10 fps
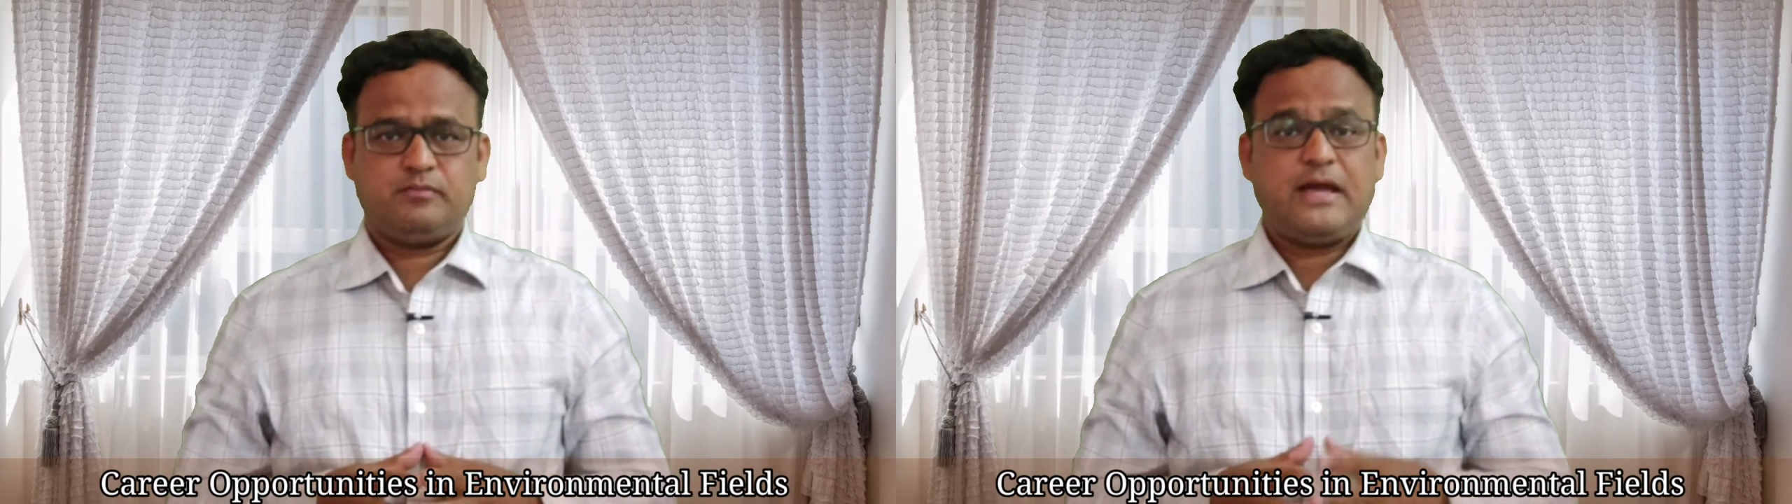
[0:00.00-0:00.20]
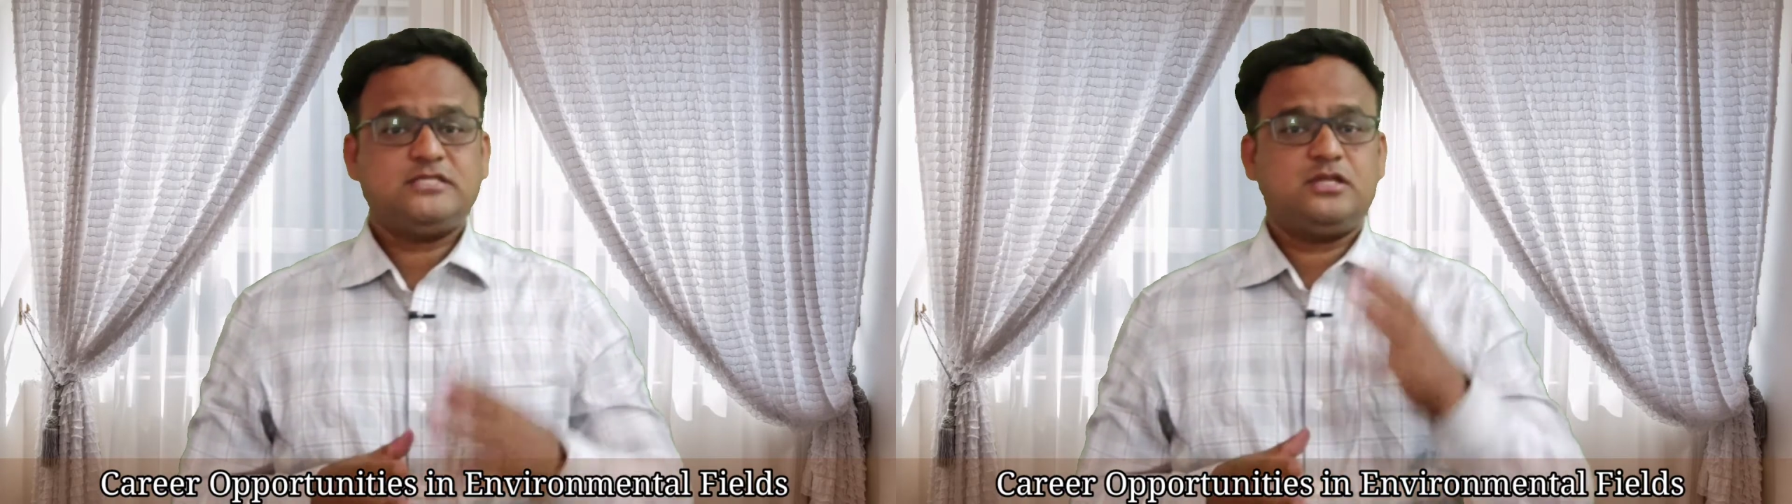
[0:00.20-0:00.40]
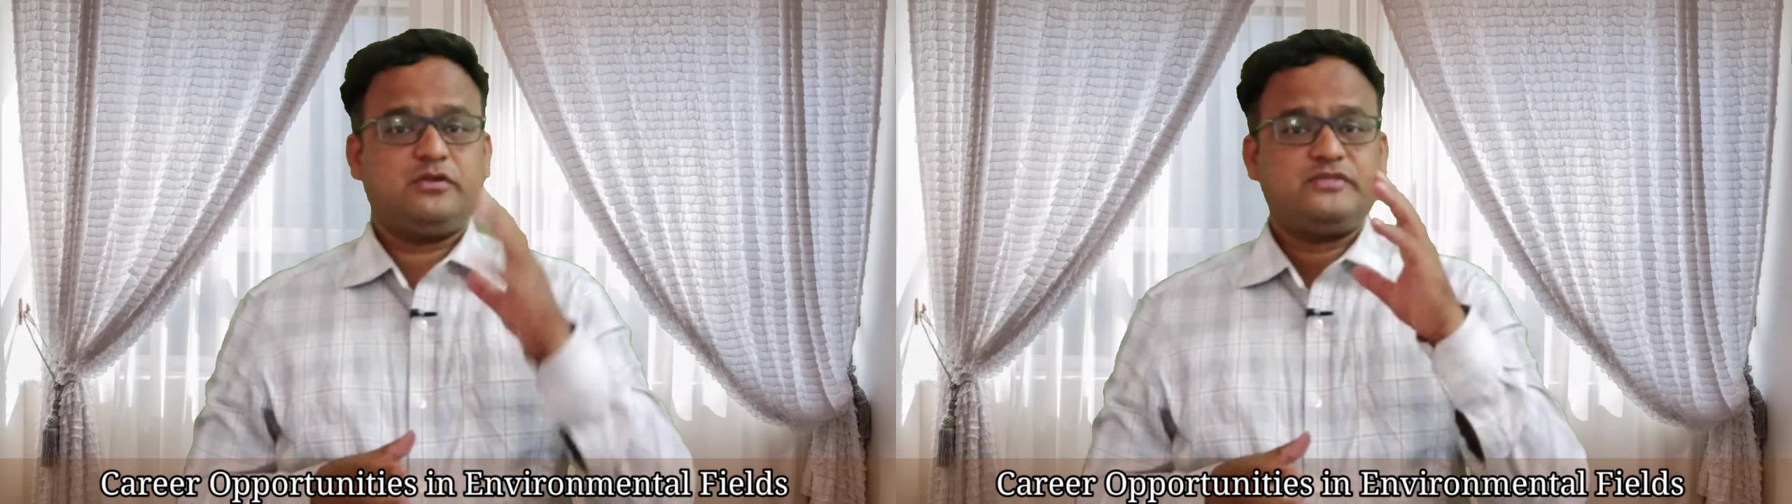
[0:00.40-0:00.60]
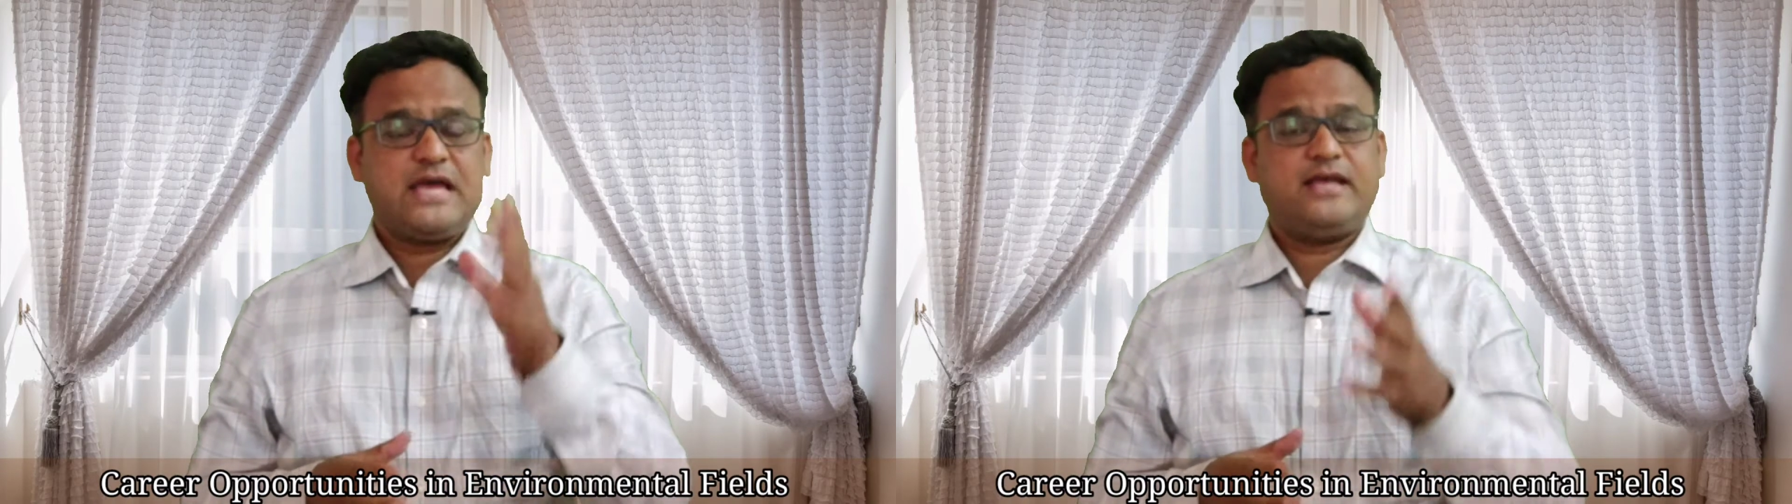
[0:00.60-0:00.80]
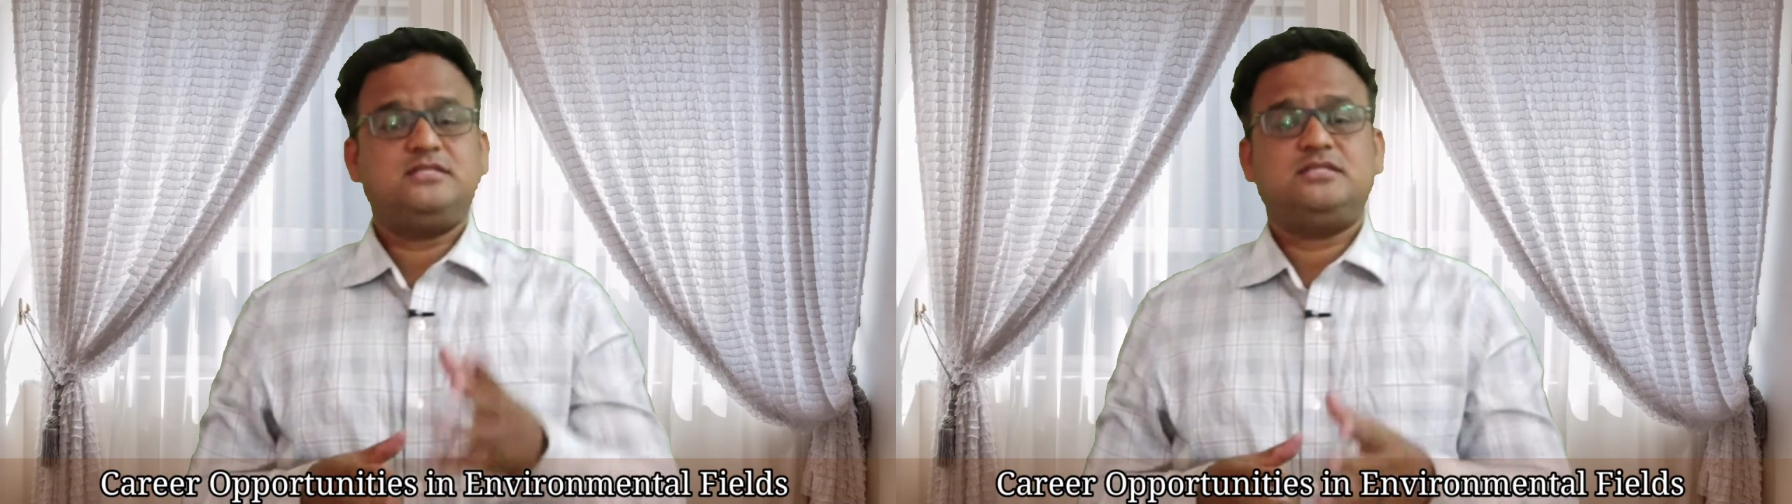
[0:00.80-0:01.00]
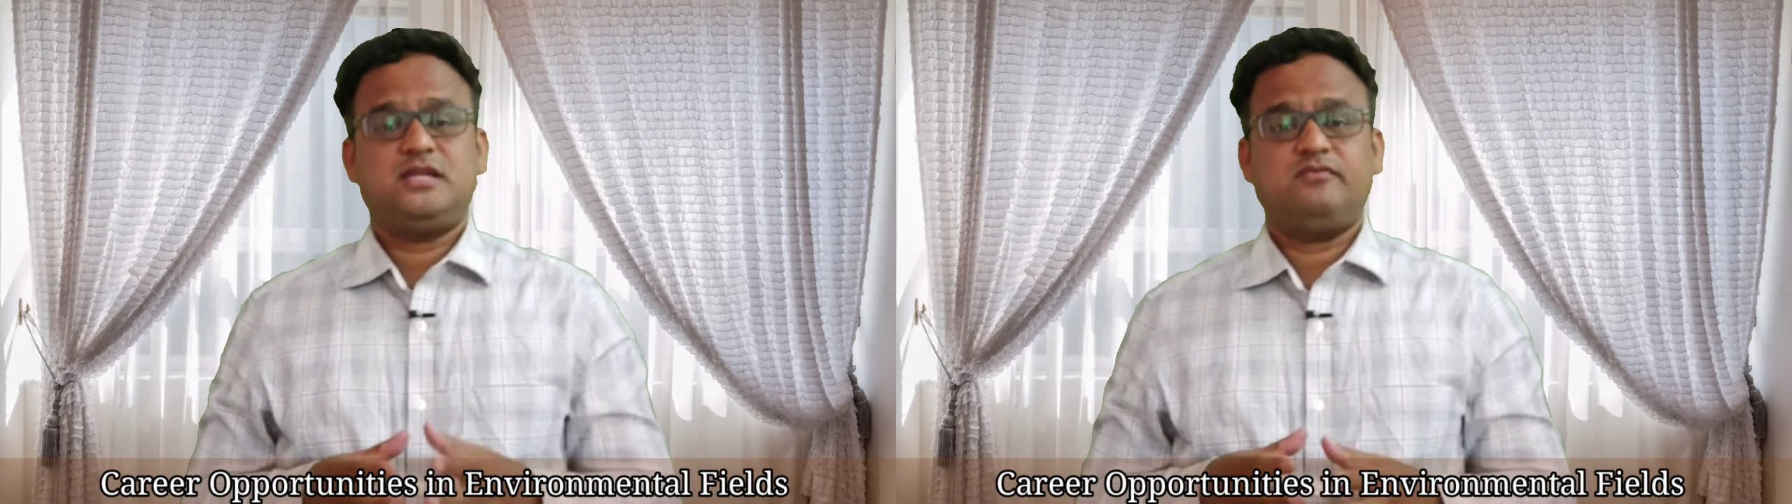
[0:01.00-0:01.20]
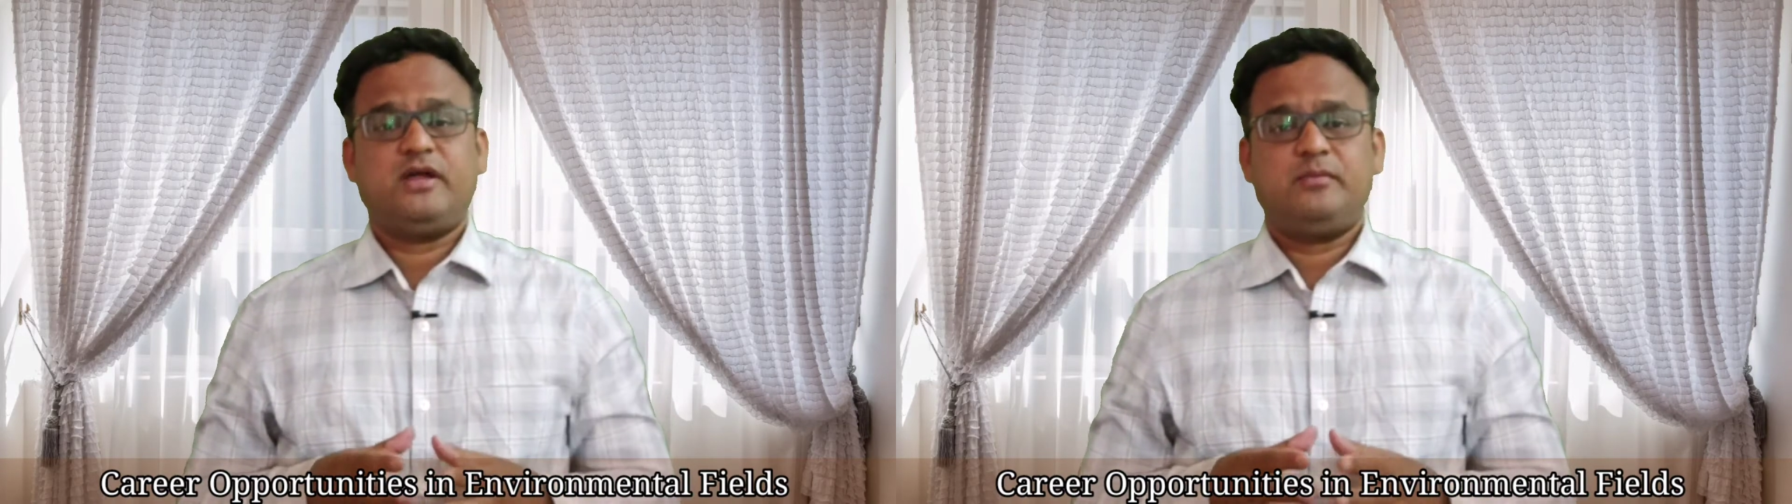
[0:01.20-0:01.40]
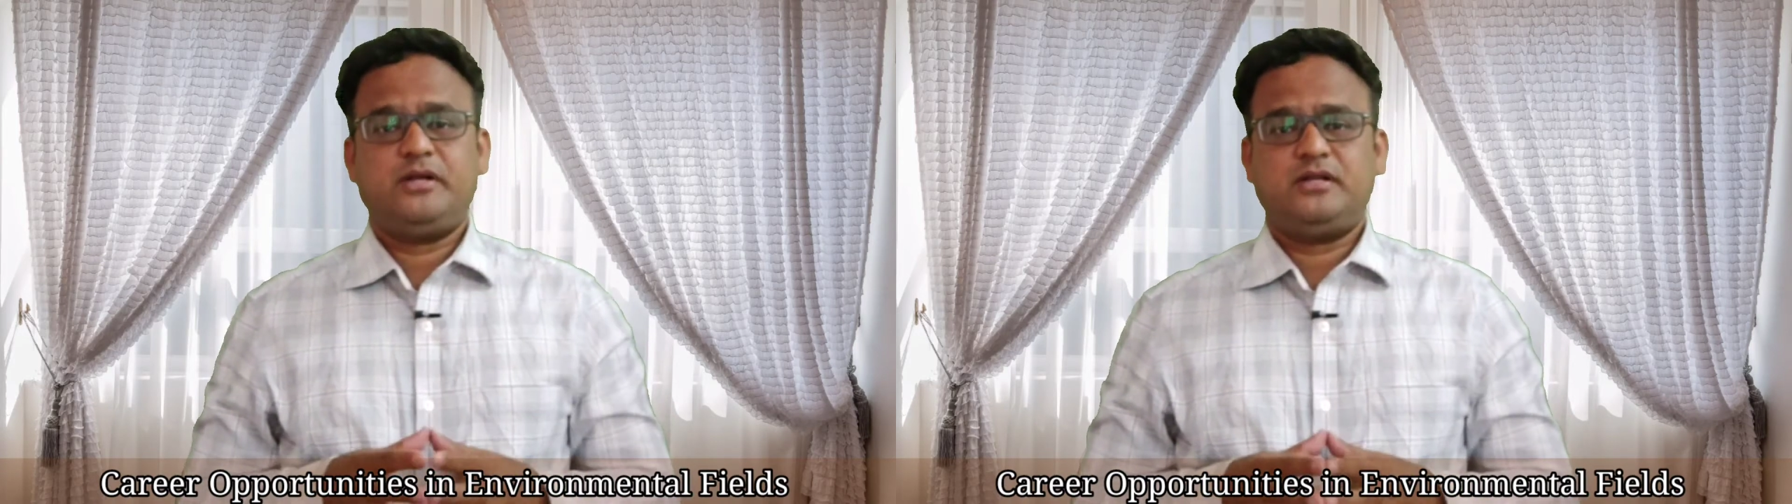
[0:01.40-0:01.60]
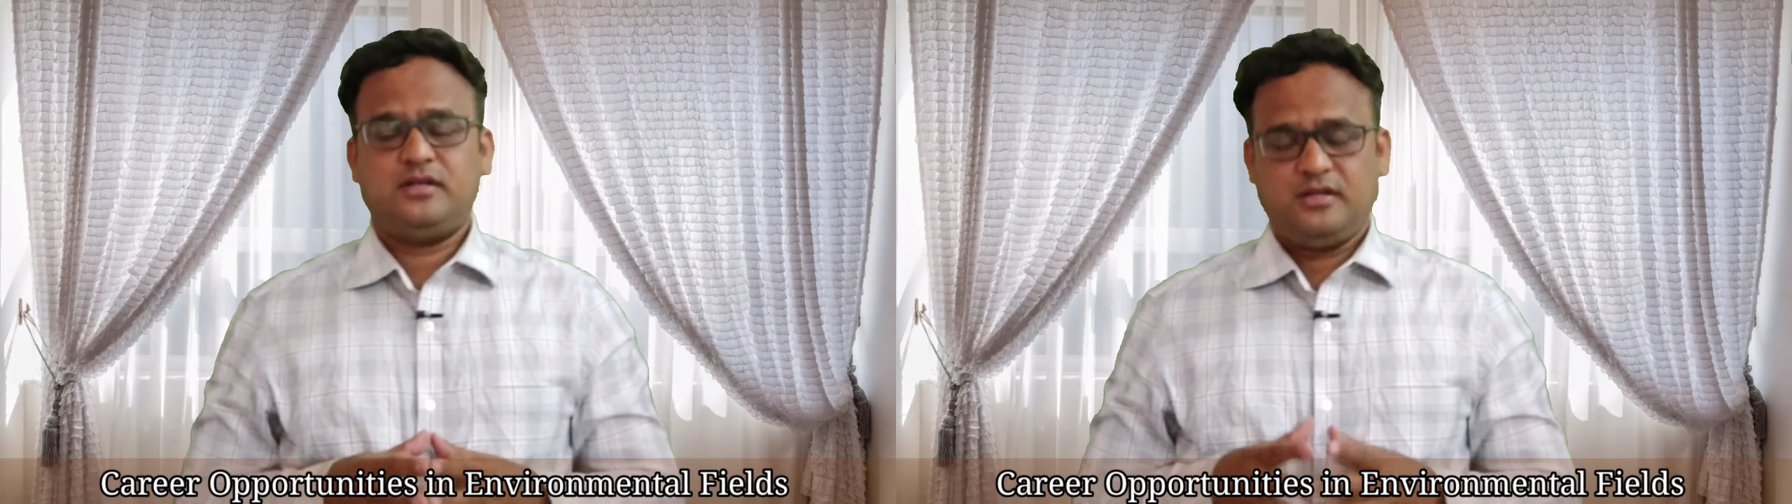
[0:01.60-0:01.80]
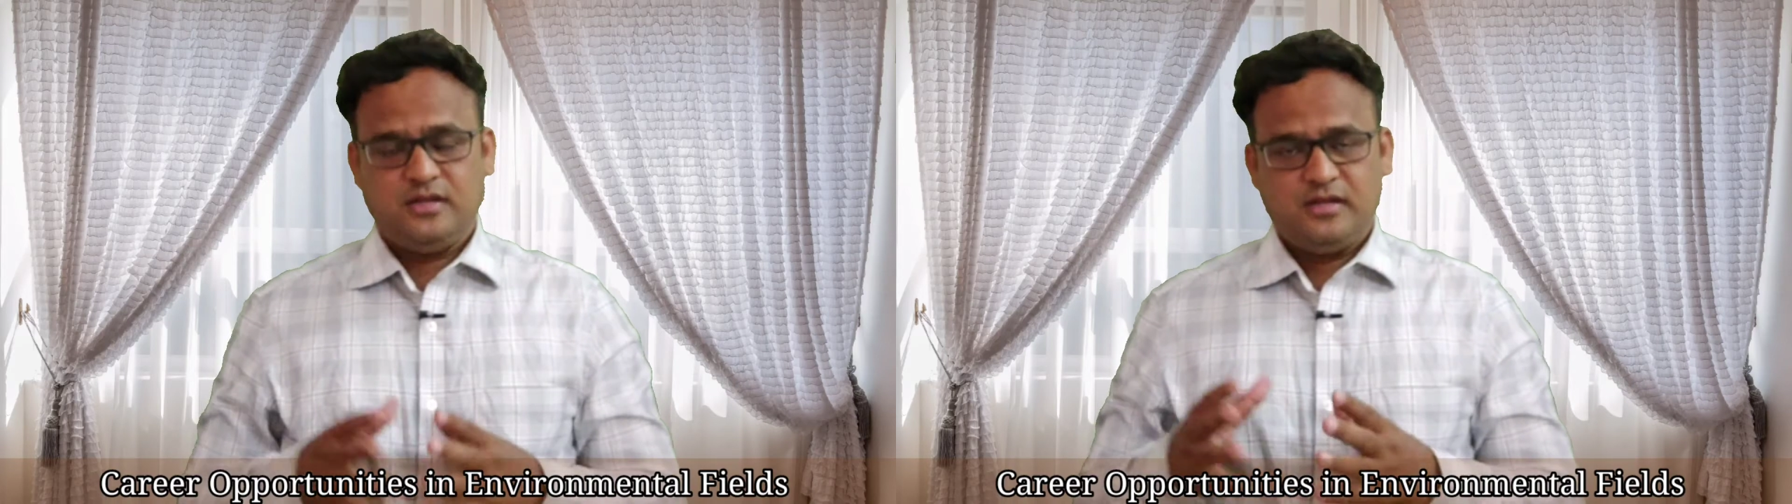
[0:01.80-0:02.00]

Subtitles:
Bachelor of Science in Environmental